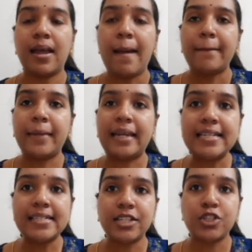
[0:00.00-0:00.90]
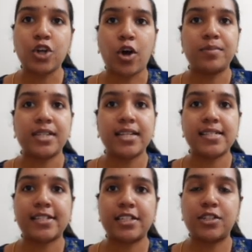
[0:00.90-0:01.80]
Many such objects
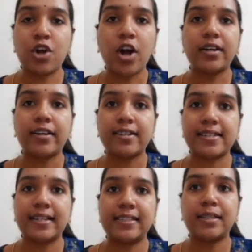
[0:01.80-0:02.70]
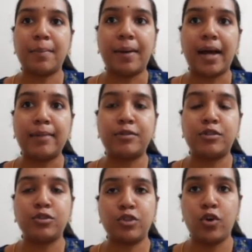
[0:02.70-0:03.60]
did not result the bulb
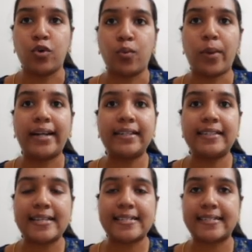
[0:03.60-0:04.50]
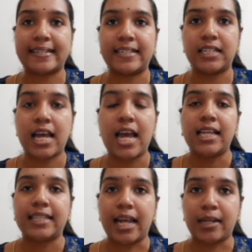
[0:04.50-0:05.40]
to glow when tested.
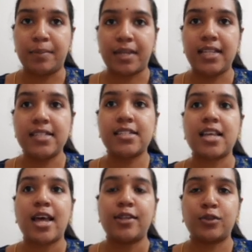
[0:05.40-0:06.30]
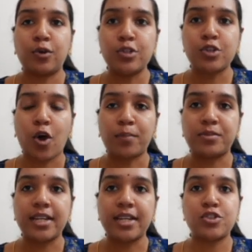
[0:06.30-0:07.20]
That means those
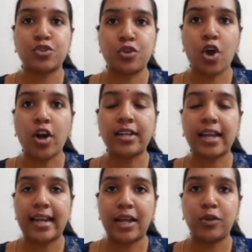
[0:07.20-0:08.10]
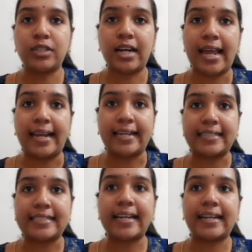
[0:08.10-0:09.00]
objects do not allow the
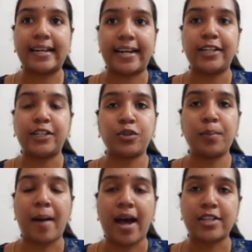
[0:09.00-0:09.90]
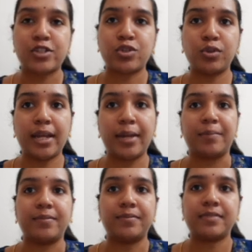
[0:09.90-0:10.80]
electric current to pass through them.
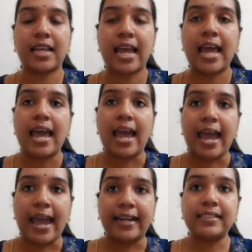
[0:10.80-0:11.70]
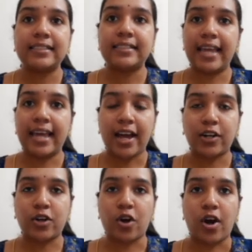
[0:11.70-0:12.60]
And they are
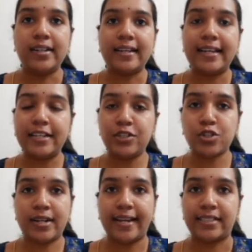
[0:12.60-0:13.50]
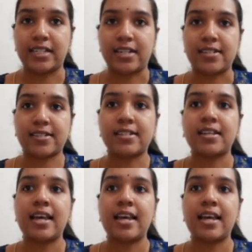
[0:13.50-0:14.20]
called insulators.